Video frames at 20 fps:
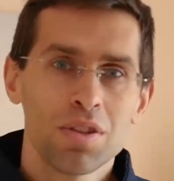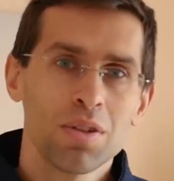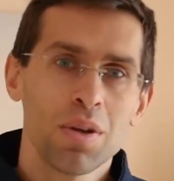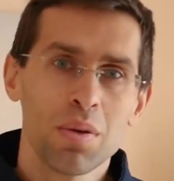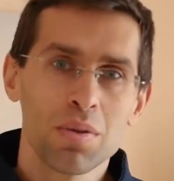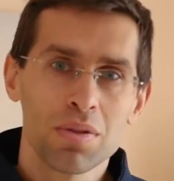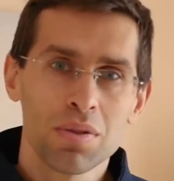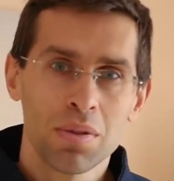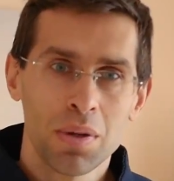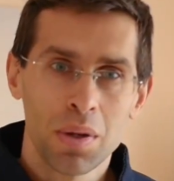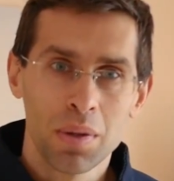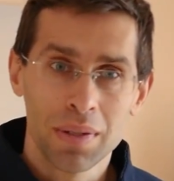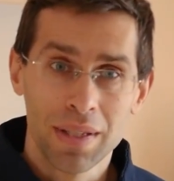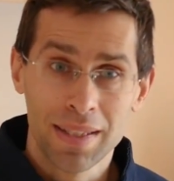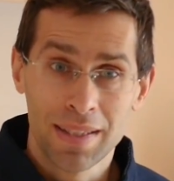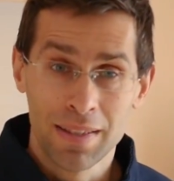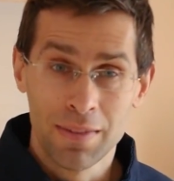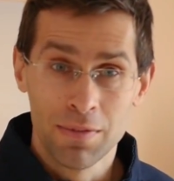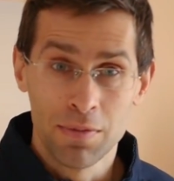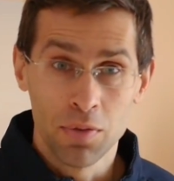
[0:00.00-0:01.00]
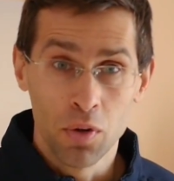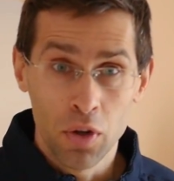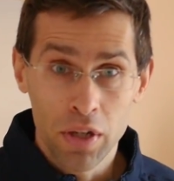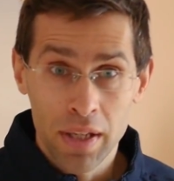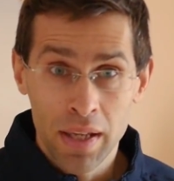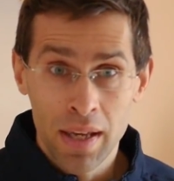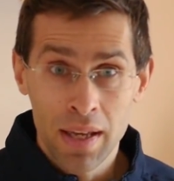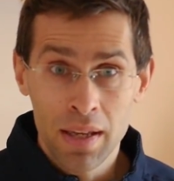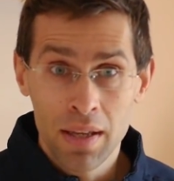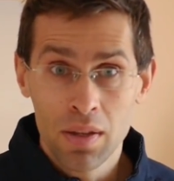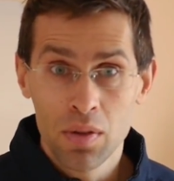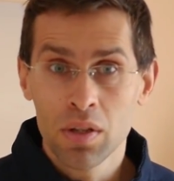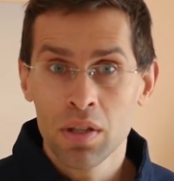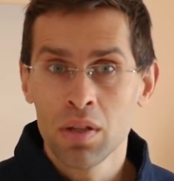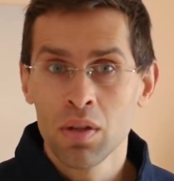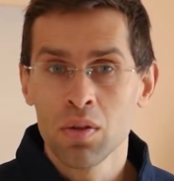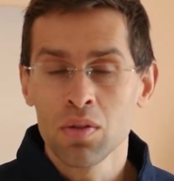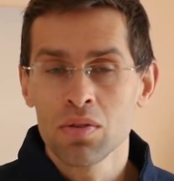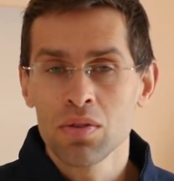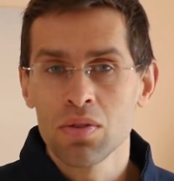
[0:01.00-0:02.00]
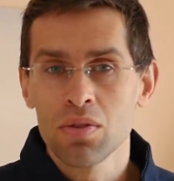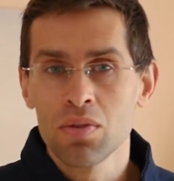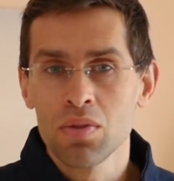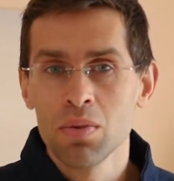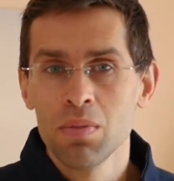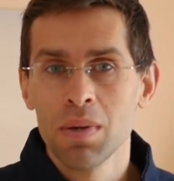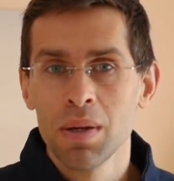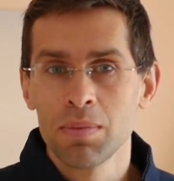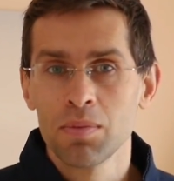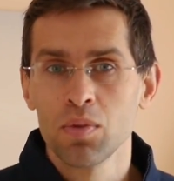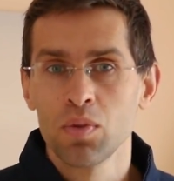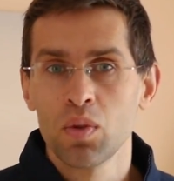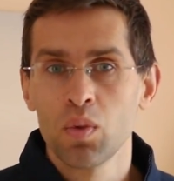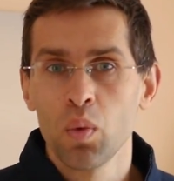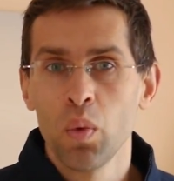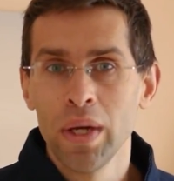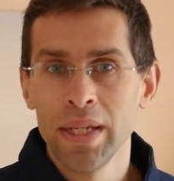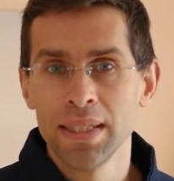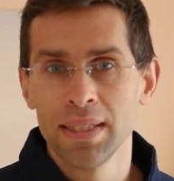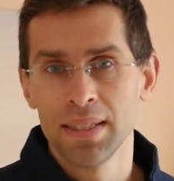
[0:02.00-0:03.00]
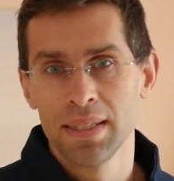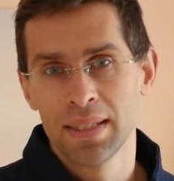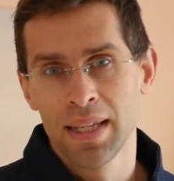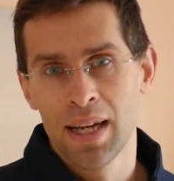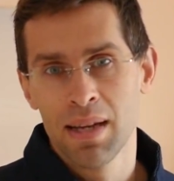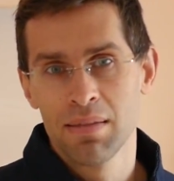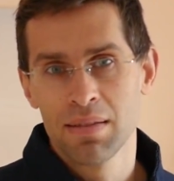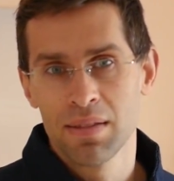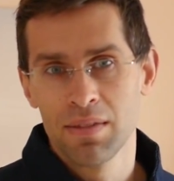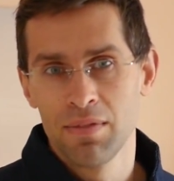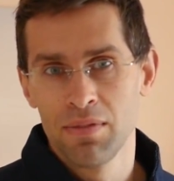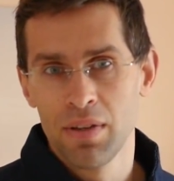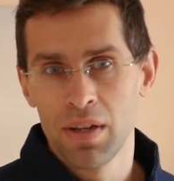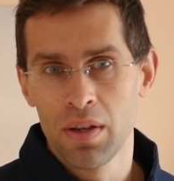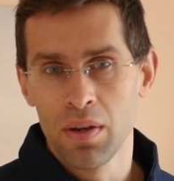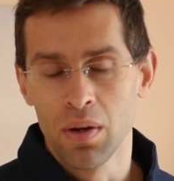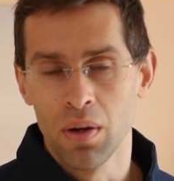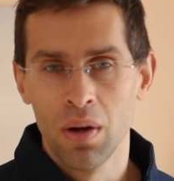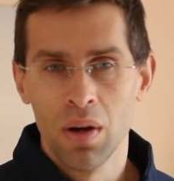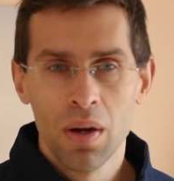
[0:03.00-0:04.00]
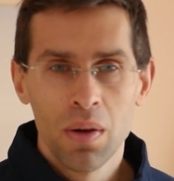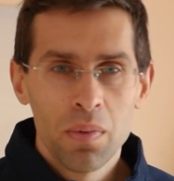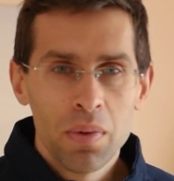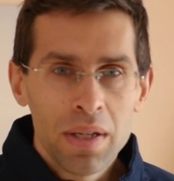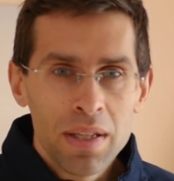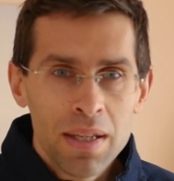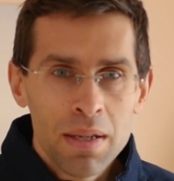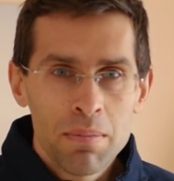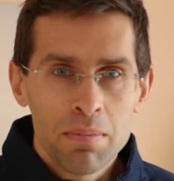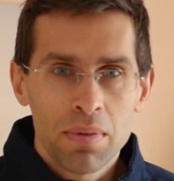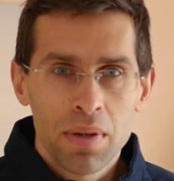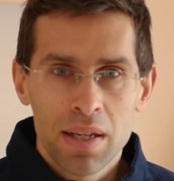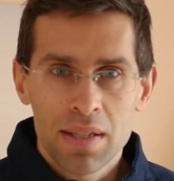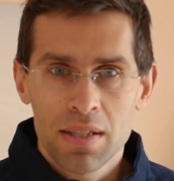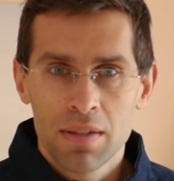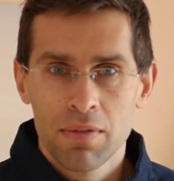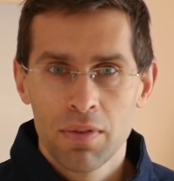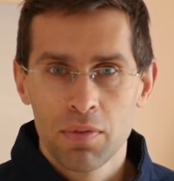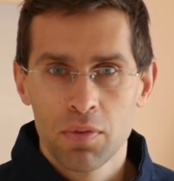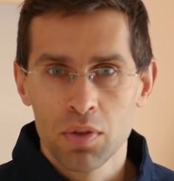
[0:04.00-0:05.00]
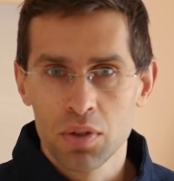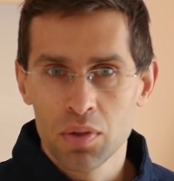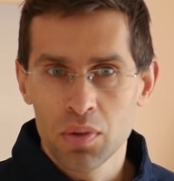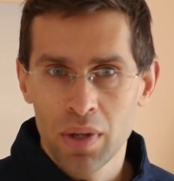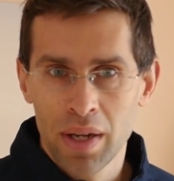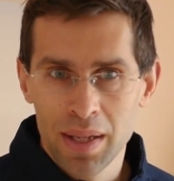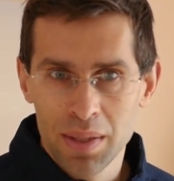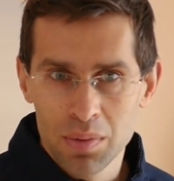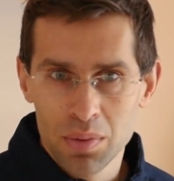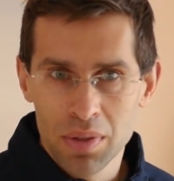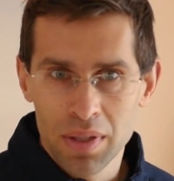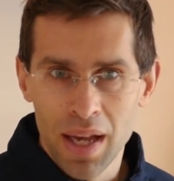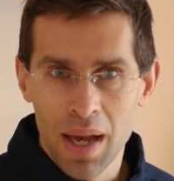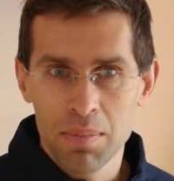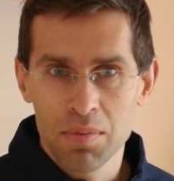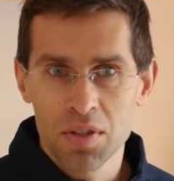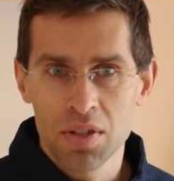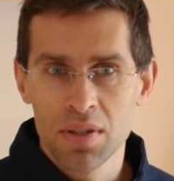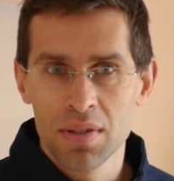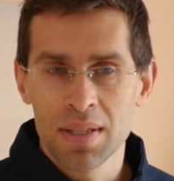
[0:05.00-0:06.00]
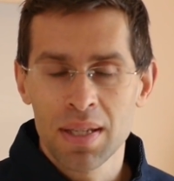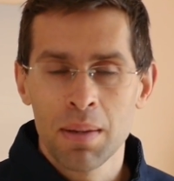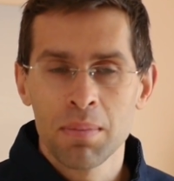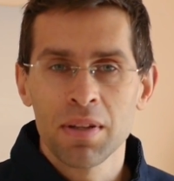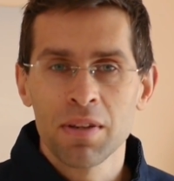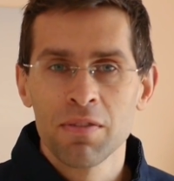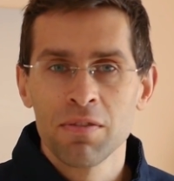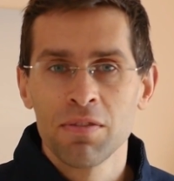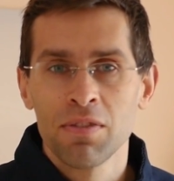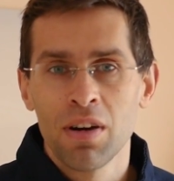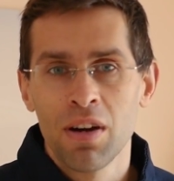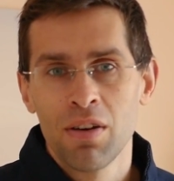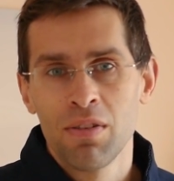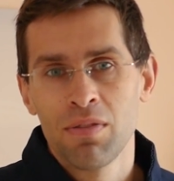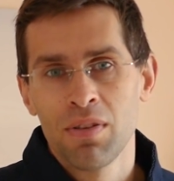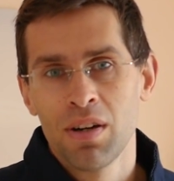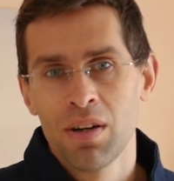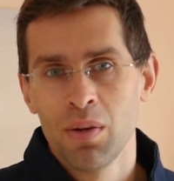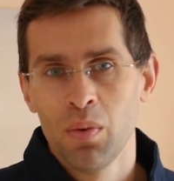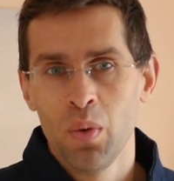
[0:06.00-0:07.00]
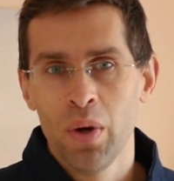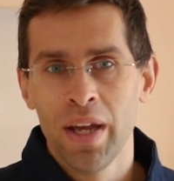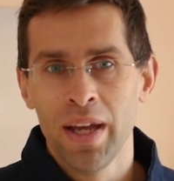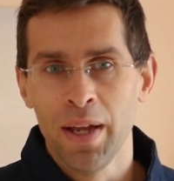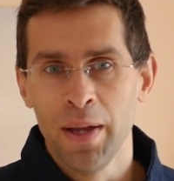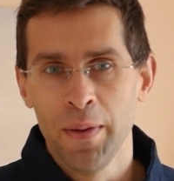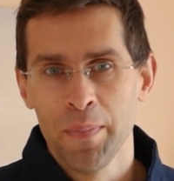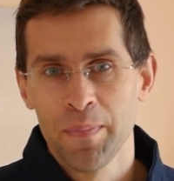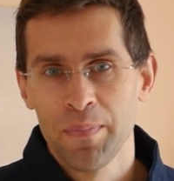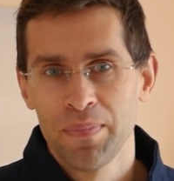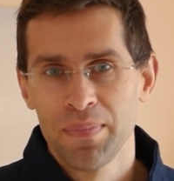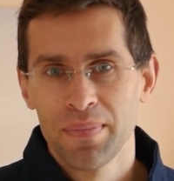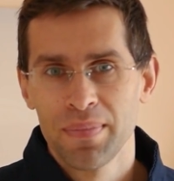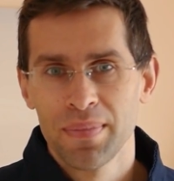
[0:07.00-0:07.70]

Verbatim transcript: you should also know that in 4K, you can also zoom up to 20 times in video, really impressive if you're trying to capture something far far away.